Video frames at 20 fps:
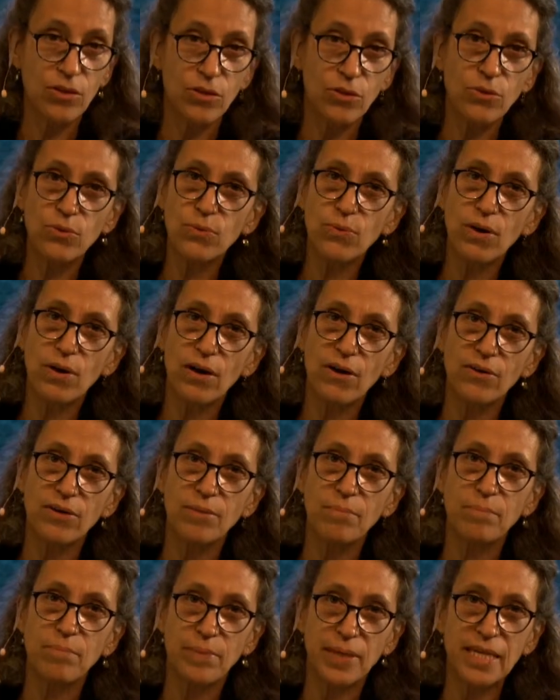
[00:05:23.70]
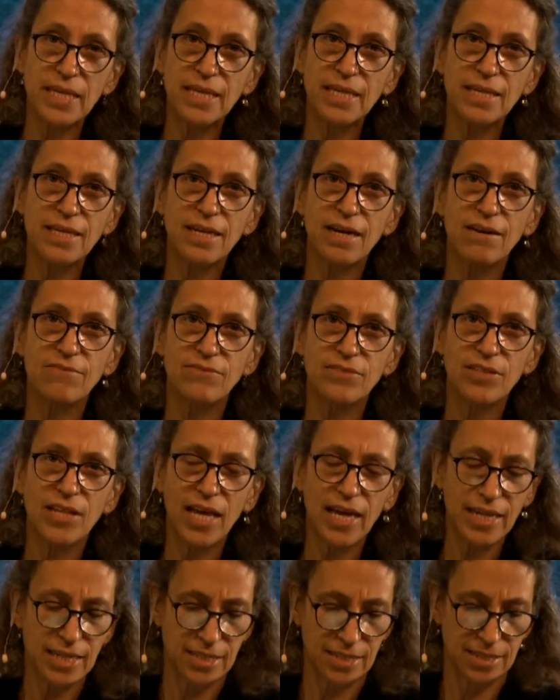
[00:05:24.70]
You are a being of
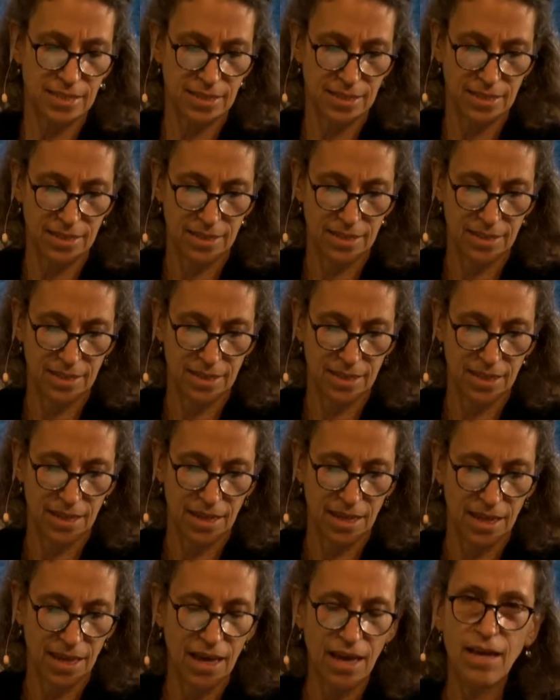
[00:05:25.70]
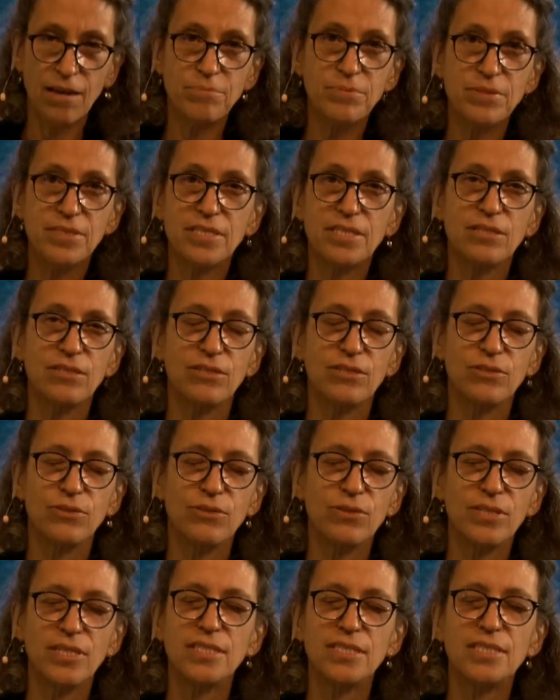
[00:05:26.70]
light,
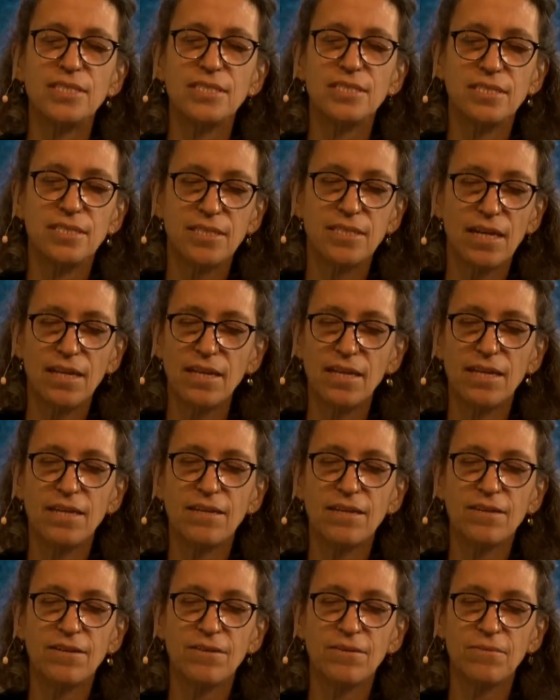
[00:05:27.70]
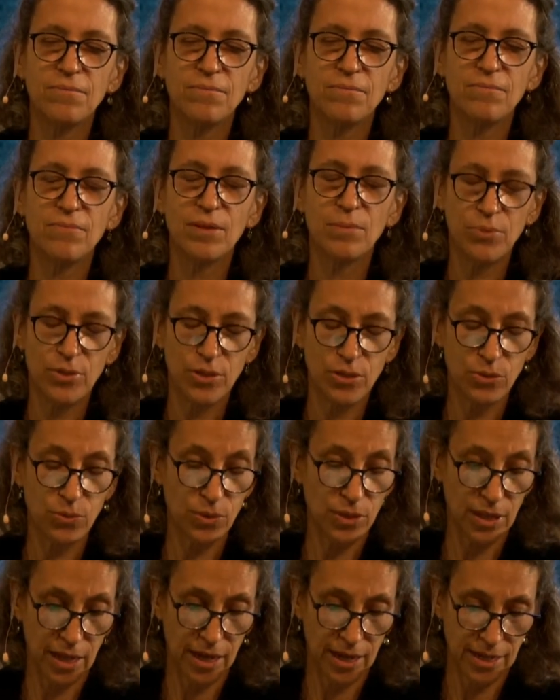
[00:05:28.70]
absolutely stunning,
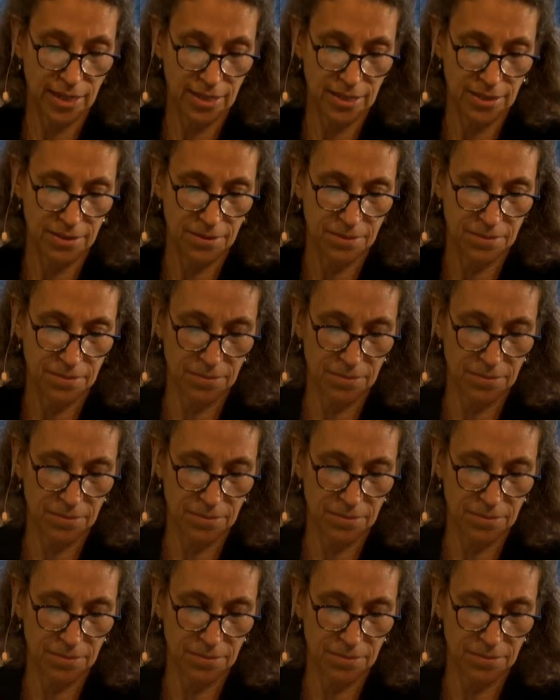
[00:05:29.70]
pure light,